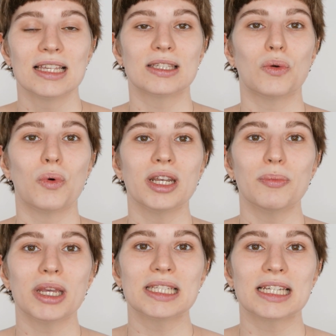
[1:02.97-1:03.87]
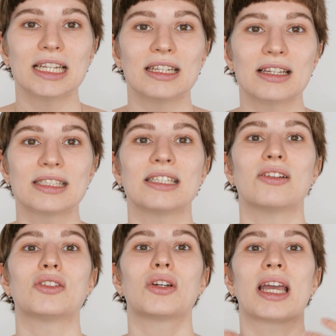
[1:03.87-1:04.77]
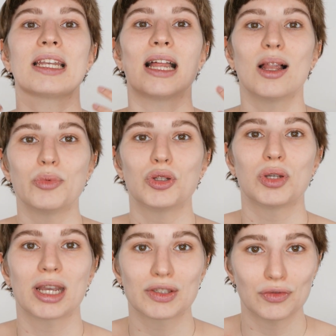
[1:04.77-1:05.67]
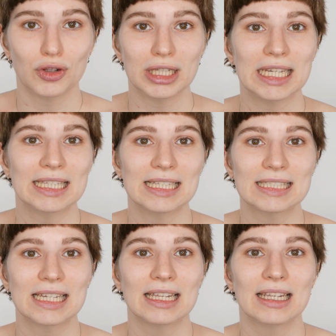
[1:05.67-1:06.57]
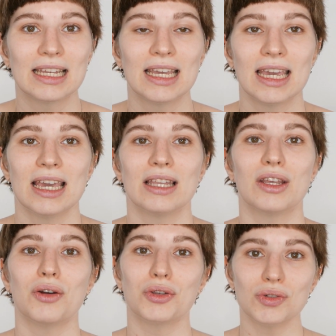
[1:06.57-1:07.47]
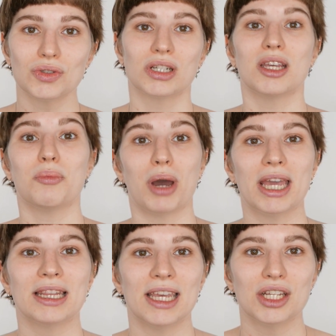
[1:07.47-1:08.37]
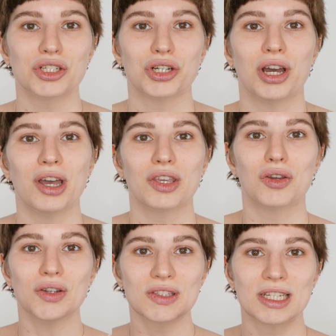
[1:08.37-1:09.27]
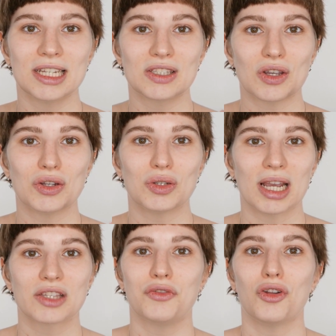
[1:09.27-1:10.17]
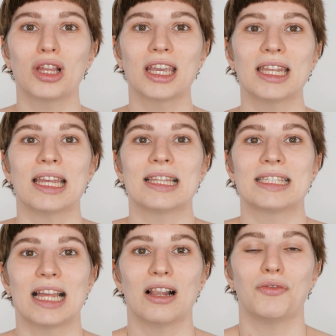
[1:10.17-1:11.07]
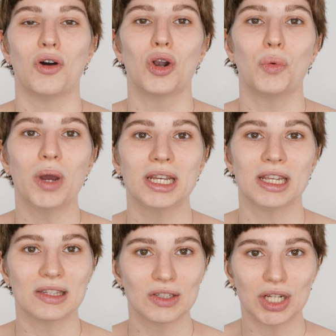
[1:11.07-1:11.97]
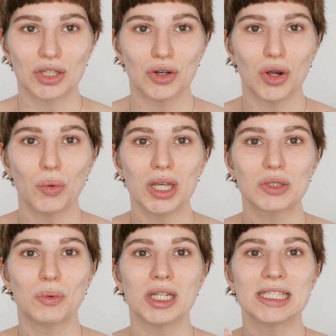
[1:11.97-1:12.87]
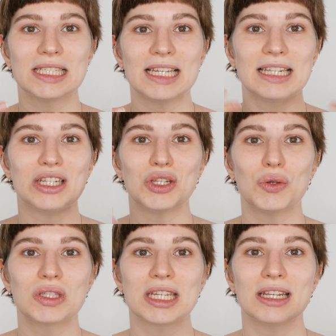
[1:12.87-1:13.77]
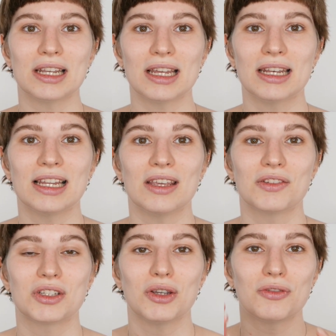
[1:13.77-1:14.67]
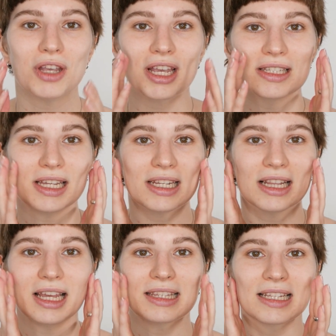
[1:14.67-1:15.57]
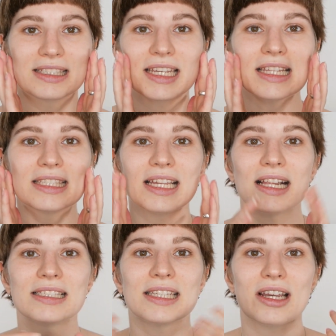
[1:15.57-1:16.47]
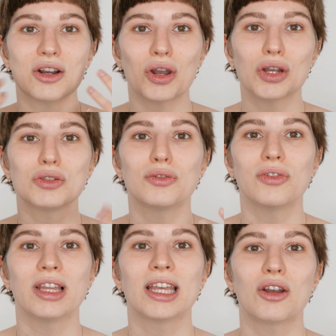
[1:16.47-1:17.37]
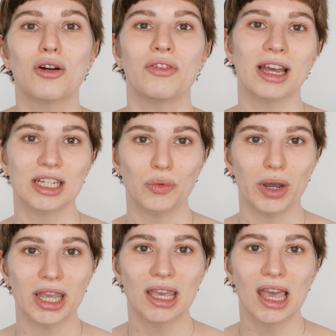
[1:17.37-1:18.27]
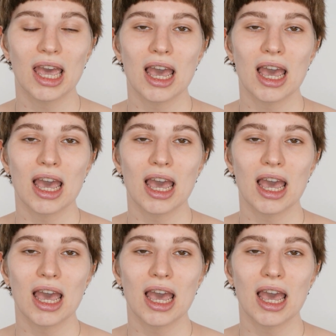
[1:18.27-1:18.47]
So what it basically does, it also can help you to exfoliate the skin. Now, usually by nature, your skin is going to exfoliate itself already so that you always will see the new skin underneath. So if there is any like that skin cells, they are going to flake off anyway.